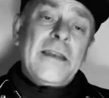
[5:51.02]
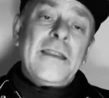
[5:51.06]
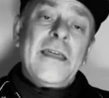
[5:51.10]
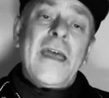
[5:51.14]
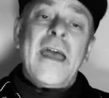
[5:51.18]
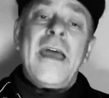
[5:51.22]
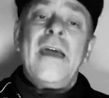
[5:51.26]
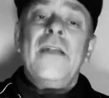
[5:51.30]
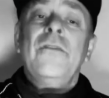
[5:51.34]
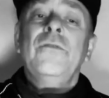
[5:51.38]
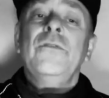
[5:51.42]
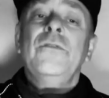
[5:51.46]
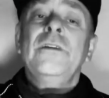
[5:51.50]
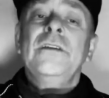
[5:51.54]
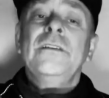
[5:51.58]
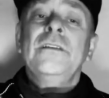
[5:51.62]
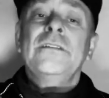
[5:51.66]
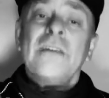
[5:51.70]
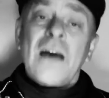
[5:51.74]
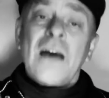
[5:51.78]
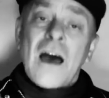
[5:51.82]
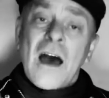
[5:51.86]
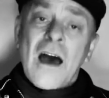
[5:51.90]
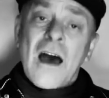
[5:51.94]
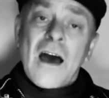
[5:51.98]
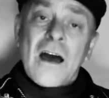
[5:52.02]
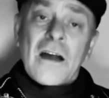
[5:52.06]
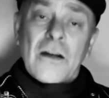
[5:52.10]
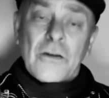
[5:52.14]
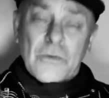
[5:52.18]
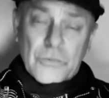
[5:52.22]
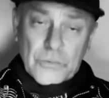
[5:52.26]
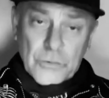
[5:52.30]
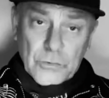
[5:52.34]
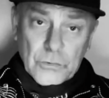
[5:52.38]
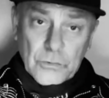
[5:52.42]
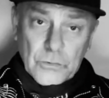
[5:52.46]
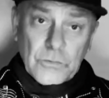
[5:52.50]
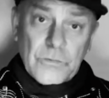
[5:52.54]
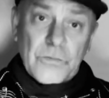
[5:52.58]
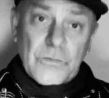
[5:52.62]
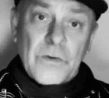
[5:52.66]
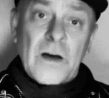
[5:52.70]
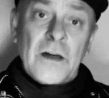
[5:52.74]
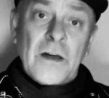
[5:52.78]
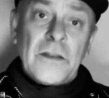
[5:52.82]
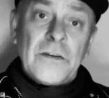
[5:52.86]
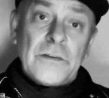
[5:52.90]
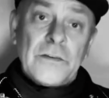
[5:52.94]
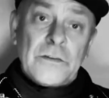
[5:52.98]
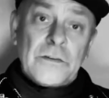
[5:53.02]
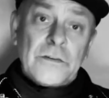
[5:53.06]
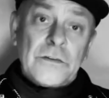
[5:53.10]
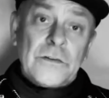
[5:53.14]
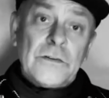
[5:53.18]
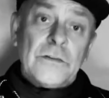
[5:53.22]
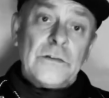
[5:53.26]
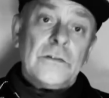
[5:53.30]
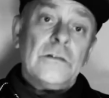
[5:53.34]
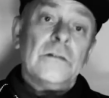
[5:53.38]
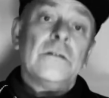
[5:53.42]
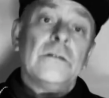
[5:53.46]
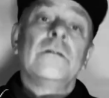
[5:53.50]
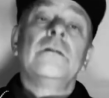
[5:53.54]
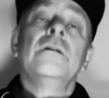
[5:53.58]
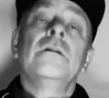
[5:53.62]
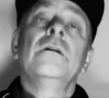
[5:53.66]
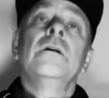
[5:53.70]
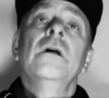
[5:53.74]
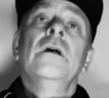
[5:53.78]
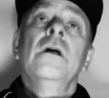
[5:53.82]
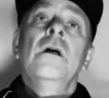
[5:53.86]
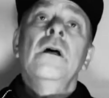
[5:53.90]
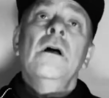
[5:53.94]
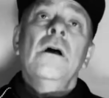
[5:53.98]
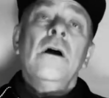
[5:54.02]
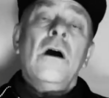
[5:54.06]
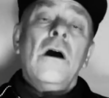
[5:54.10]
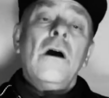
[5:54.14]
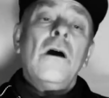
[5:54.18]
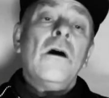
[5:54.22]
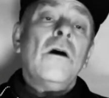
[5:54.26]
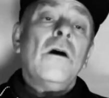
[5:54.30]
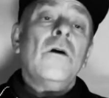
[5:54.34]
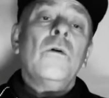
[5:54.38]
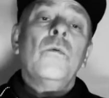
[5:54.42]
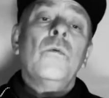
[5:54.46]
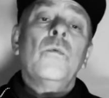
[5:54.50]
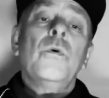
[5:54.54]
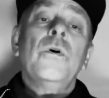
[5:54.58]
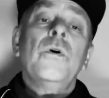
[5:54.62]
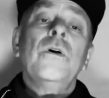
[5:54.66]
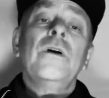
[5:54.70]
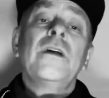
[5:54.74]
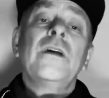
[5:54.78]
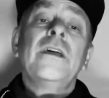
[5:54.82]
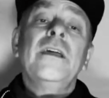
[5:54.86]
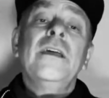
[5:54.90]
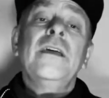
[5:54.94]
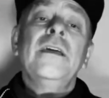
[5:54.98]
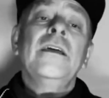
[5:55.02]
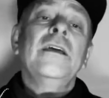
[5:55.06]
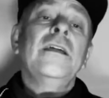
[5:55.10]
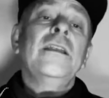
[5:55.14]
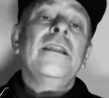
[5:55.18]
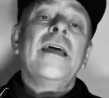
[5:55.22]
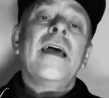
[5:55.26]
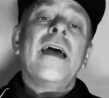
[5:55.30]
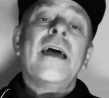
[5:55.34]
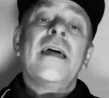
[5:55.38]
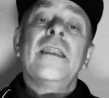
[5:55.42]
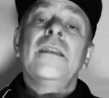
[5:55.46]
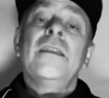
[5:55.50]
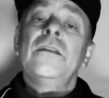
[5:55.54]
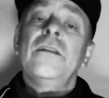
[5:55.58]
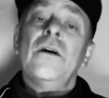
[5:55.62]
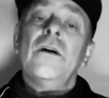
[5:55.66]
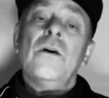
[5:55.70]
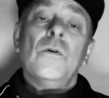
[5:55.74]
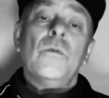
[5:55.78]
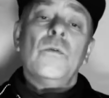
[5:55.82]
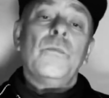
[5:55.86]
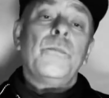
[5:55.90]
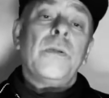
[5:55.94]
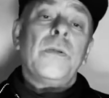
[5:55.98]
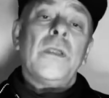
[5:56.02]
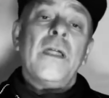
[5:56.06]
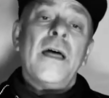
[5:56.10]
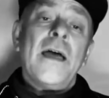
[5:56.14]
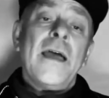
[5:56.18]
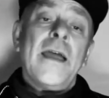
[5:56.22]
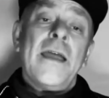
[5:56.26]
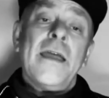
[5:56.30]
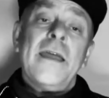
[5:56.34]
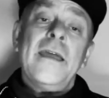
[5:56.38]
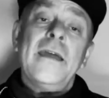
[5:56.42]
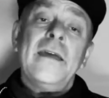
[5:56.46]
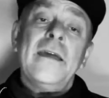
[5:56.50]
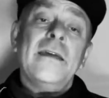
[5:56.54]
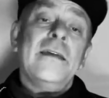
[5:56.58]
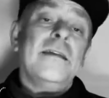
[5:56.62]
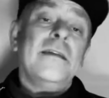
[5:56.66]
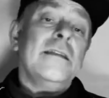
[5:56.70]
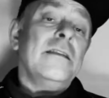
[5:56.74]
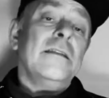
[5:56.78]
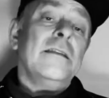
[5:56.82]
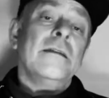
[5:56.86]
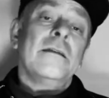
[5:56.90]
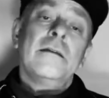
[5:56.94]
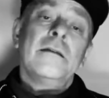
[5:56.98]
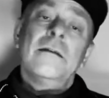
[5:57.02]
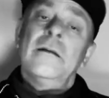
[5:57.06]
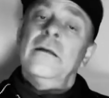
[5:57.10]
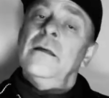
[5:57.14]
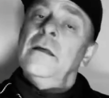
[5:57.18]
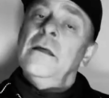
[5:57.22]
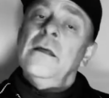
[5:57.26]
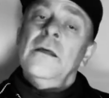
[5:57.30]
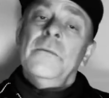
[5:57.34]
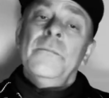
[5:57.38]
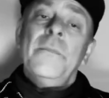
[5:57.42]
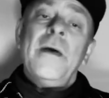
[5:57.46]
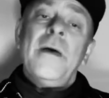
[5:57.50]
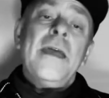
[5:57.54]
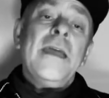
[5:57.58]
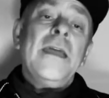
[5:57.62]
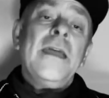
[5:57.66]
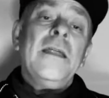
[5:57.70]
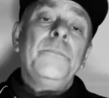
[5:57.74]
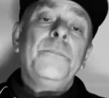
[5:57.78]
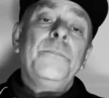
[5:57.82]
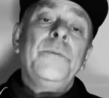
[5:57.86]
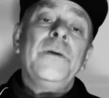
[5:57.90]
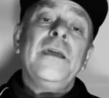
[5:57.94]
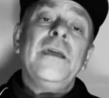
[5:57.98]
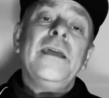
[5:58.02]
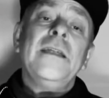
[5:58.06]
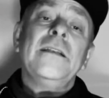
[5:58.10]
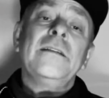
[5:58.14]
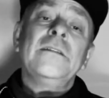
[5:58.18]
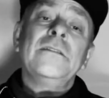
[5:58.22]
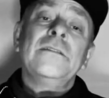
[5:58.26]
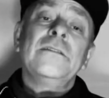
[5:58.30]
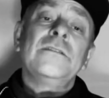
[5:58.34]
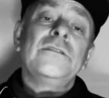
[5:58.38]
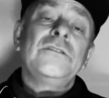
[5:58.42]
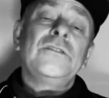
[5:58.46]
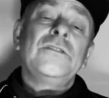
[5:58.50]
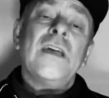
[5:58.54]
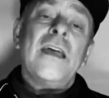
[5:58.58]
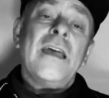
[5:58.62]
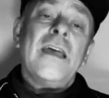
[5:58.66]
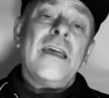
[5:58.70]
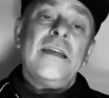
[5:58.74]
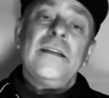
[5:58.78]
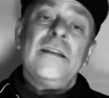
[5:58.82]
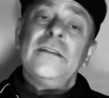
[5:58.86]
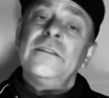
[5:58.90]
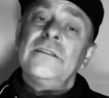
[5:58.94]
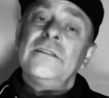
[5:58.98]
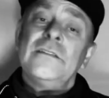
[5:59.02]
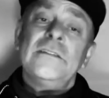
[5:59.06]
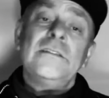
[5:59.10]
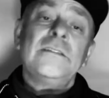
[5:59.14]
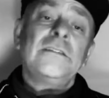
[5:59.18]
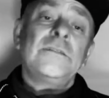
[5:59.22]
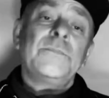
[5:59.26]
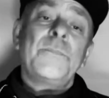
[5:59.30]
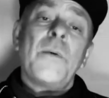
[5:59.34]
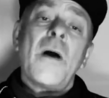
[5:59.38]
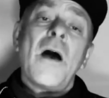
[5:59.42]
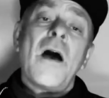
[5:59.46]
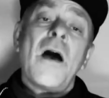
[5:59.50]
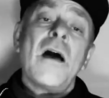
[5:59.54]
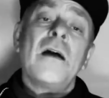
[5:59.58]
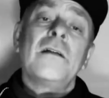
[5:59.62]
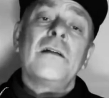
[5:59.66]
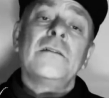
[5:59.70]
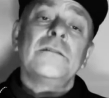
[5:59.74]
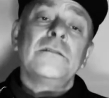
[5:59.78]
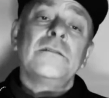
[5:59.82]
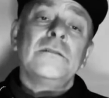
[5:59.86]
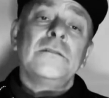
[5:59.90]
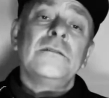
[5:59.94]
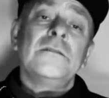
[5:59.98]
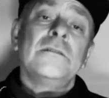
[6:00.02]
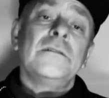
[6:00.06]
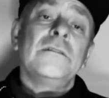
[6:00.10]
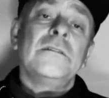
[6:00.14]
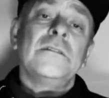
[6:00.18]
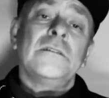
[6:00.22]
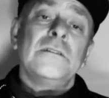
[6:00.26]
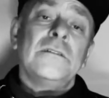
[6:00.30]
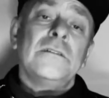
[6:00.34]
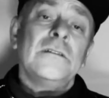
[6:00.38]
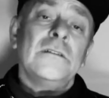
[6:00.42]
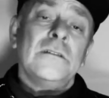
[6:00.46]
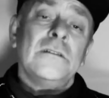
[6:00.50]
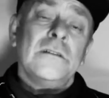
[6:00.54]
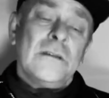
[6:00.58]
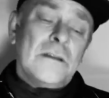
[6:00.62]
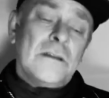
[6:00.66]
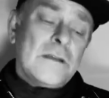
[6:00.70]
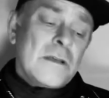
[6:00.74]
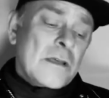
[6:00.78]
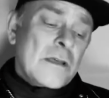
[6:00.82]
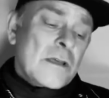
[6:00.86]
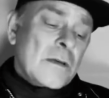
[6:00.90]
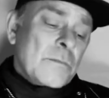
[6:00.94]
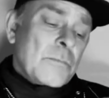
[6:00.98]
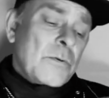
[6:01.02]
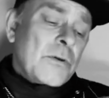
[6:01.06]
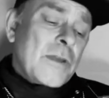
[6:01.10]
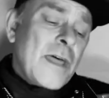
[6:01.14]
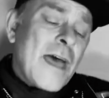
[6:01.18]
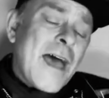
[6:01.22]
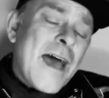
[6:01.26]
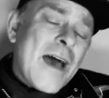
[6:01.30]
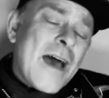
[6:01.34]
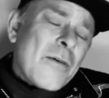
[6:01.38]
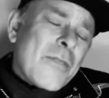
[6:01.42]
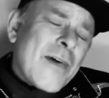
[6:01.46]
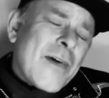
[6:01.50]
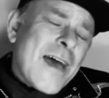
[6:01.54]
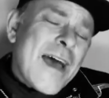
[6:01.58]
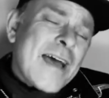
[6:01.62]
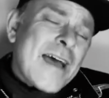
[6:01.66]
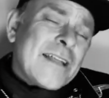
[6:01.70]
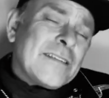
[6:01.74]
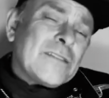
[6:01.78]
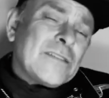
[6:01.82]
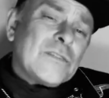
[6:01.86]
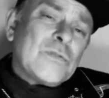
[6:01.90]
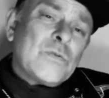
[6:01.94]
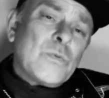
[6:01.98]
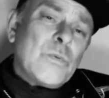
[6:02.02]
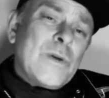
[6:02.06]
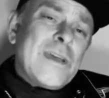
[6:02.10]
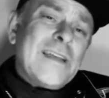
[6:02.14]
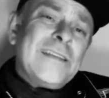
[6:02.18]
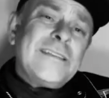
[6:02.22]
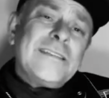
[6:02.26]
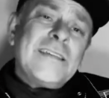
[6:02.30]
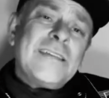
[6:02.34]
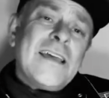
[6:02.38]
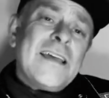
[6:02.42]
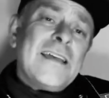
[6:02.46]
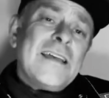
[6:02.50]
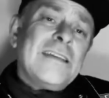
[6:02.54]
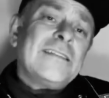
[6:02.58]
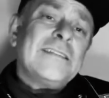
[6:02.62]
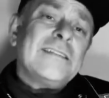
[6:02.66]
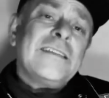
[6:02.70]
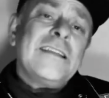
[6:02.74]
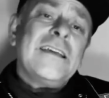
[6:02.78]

Henry's heart grow fonder. All oh, working and no playing made Pete and Jane despondent. But how that sweet taste